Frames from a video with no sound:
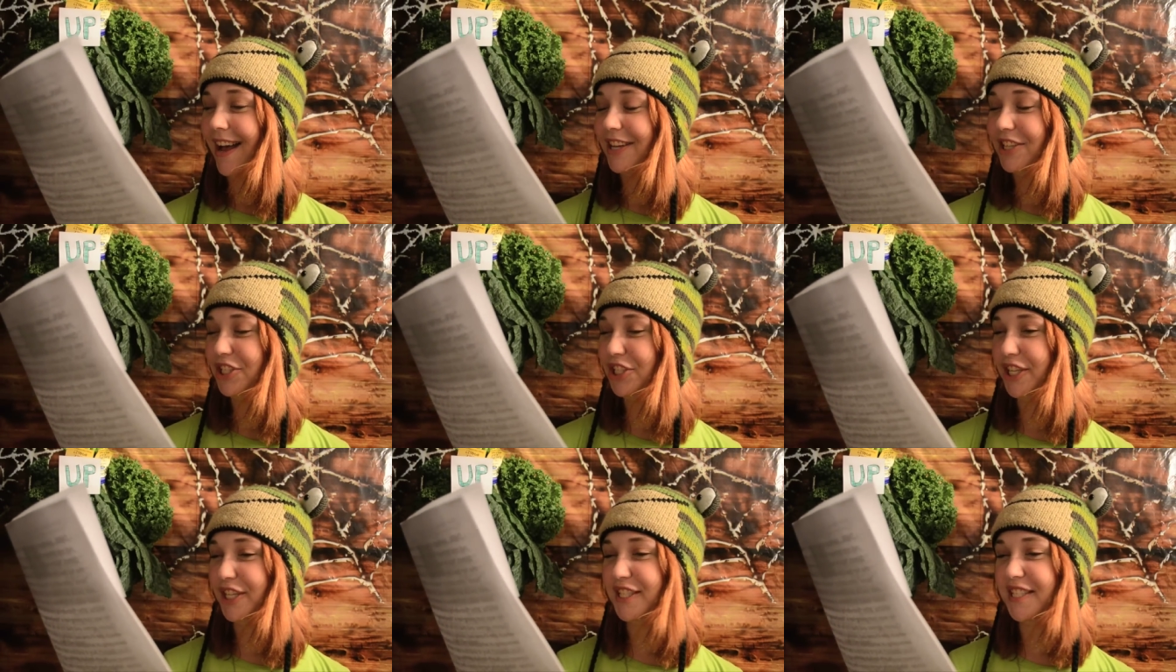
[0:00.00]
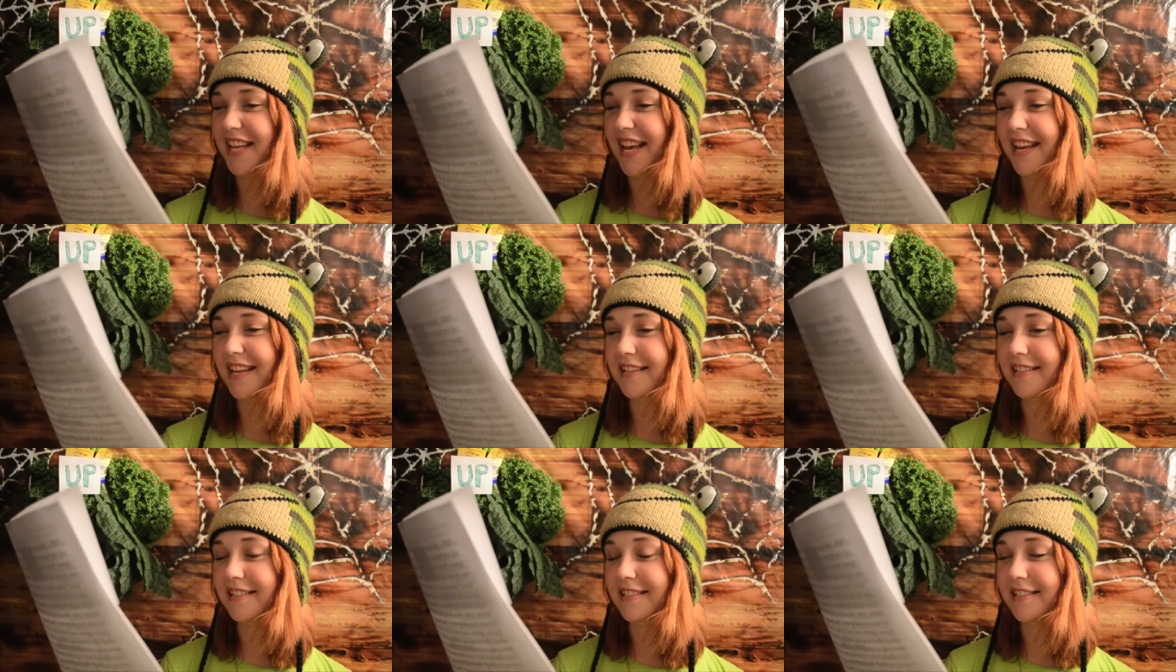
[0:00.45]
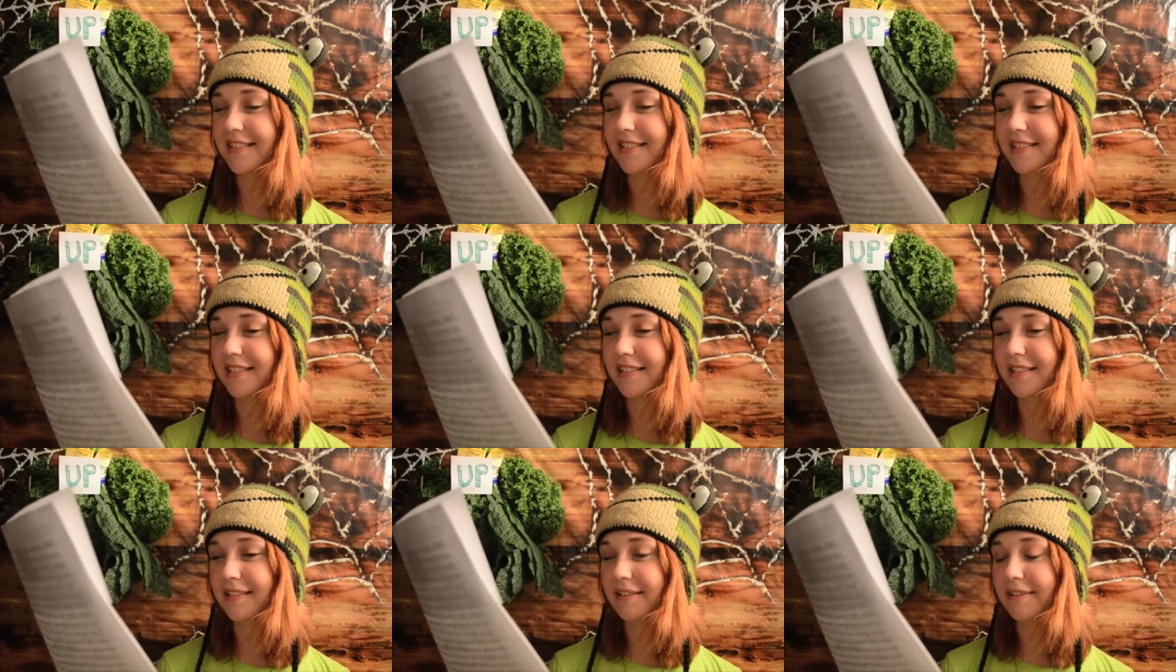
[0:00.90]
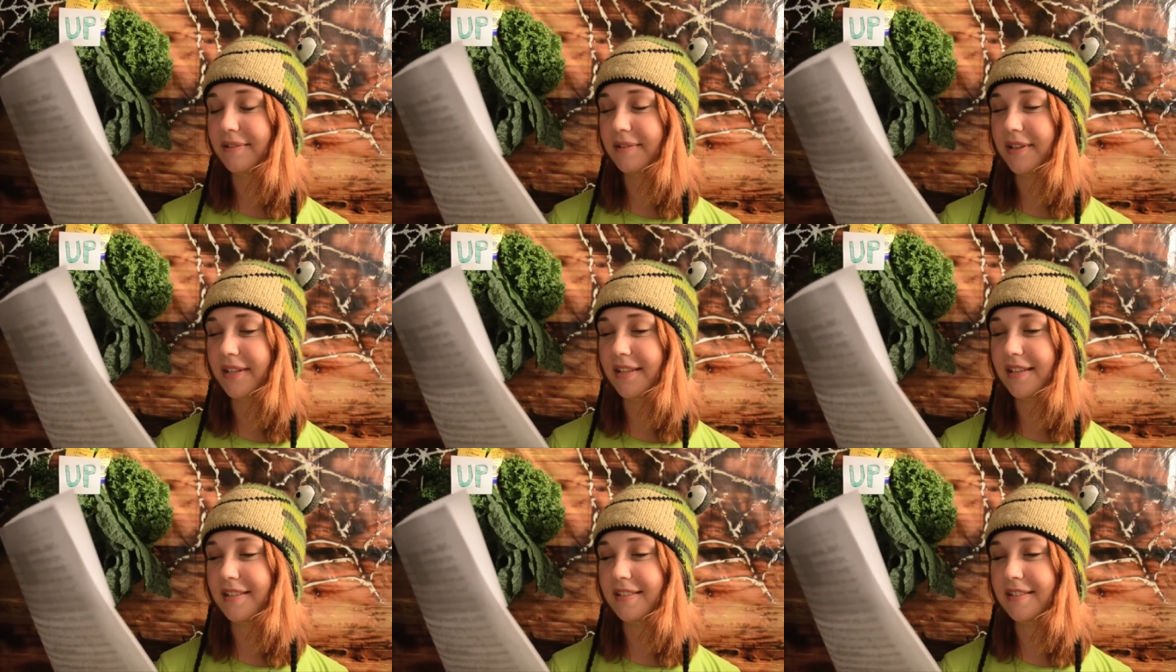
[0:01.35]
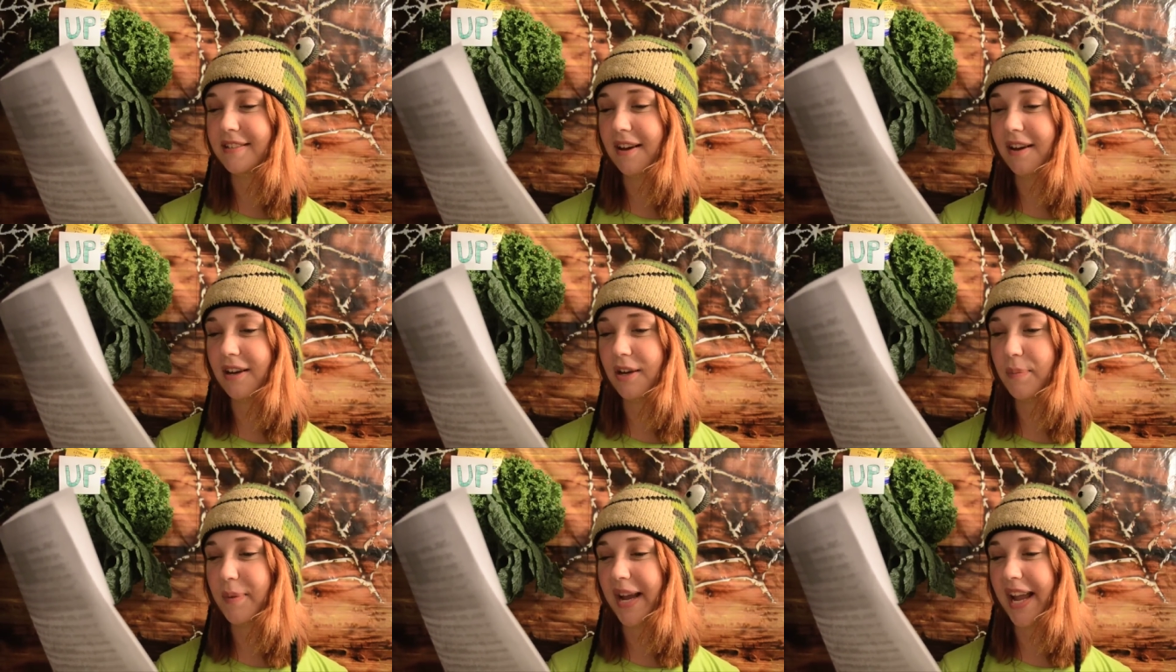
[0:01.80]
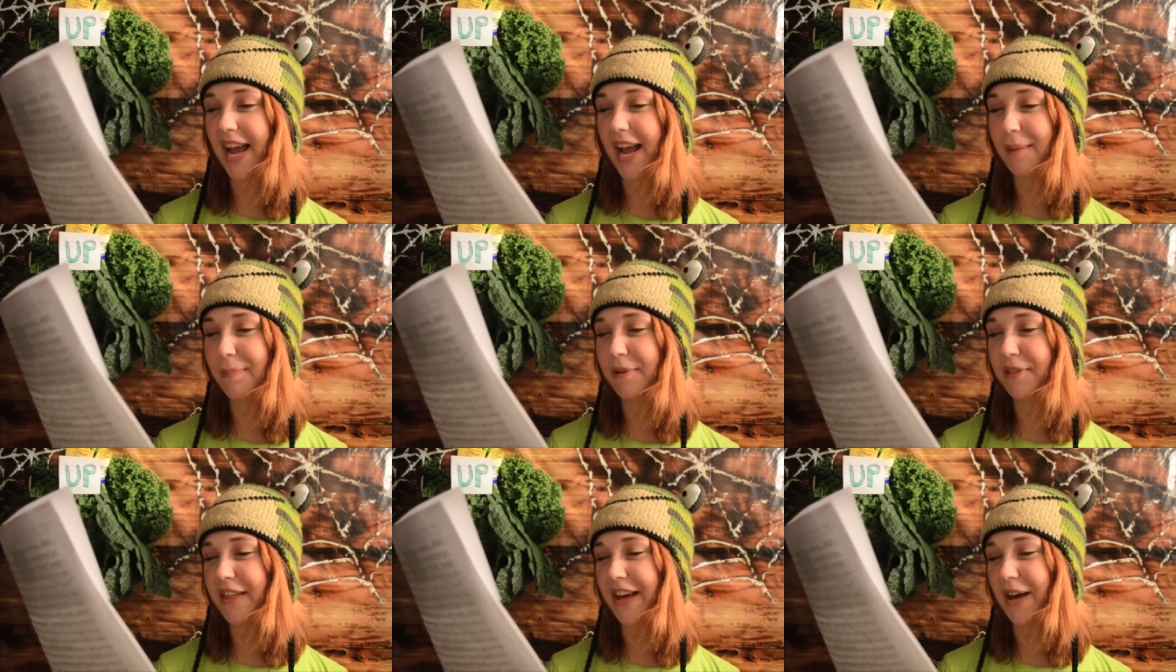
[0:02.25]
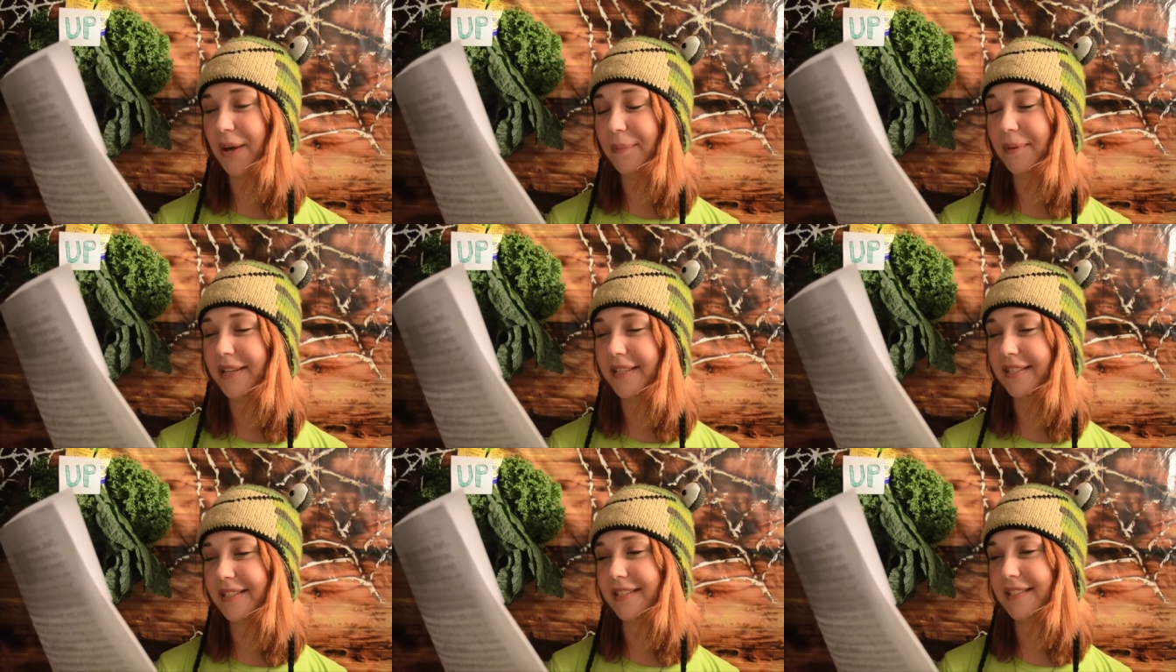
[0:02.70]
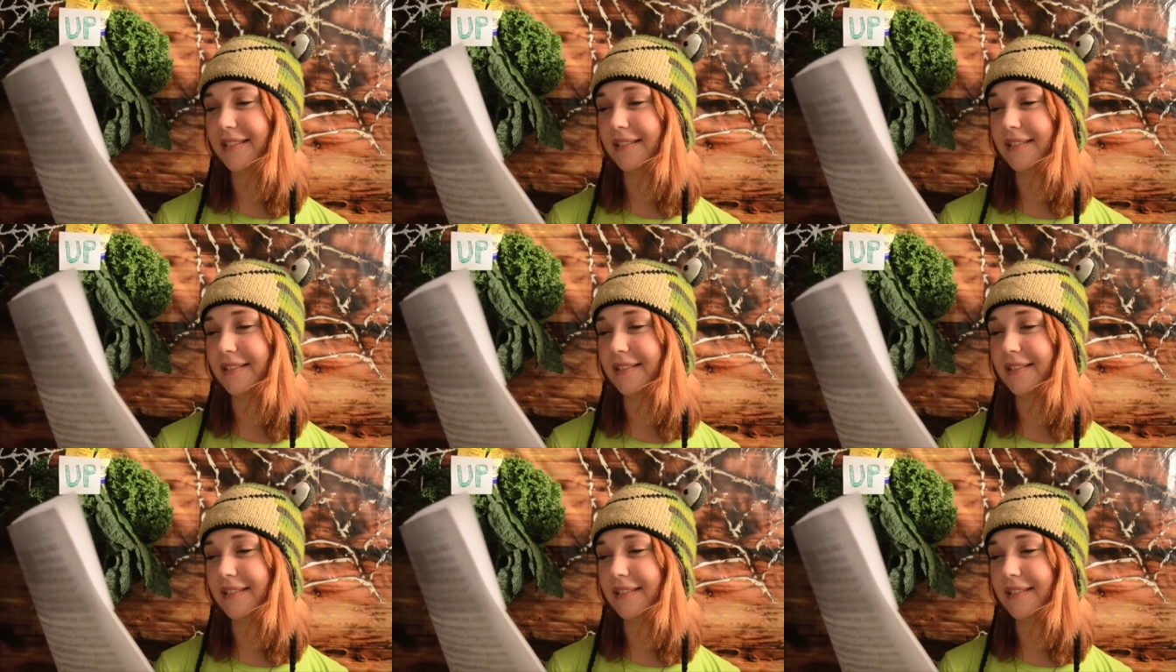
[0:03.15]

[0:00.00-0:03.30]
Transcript: She says, suck my hypothalamus.